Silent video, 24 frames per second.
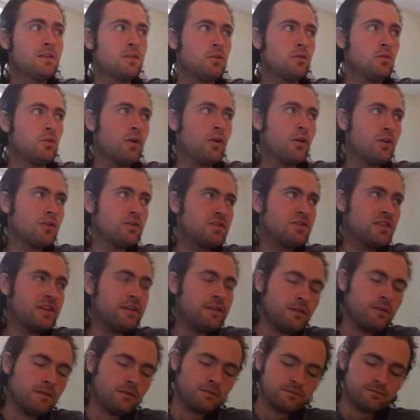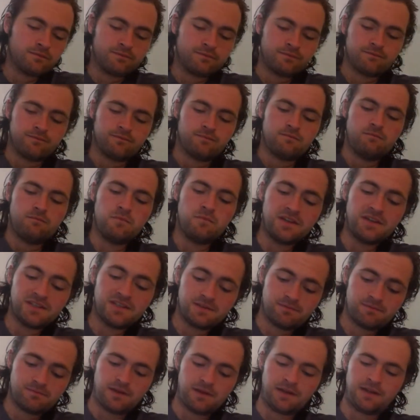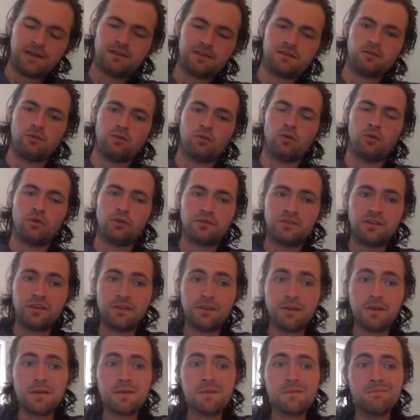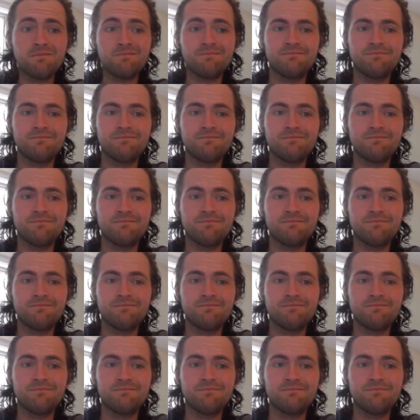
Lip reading: loyalty. I get the loyalty thing.